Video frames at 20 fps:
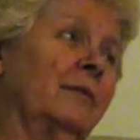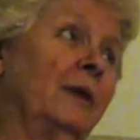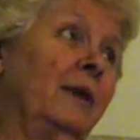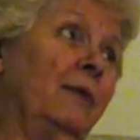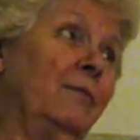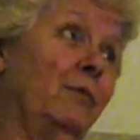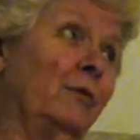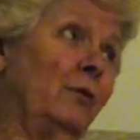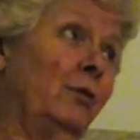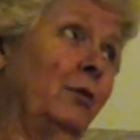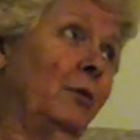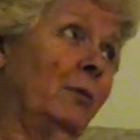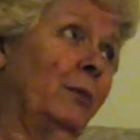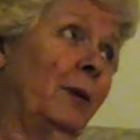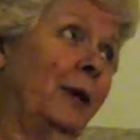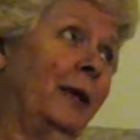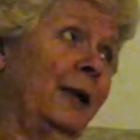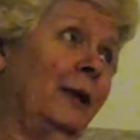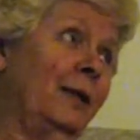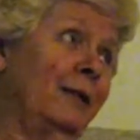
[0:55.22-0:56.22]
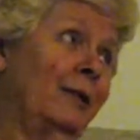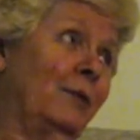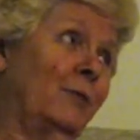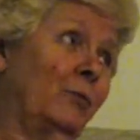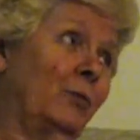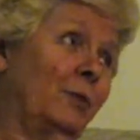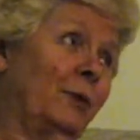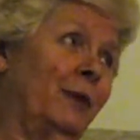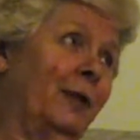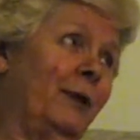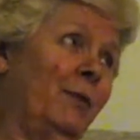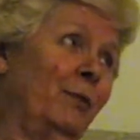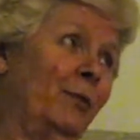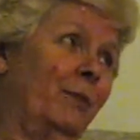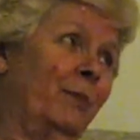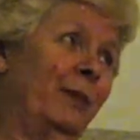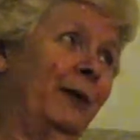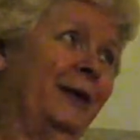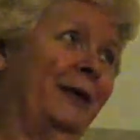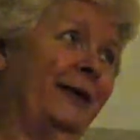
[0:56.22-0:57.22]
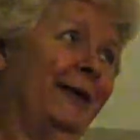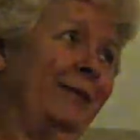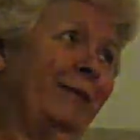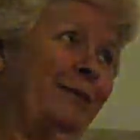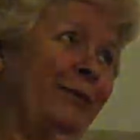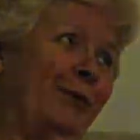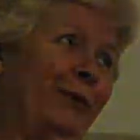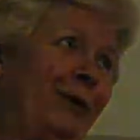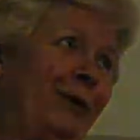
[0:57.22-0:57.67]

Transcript: Even took my kids when they were big enough to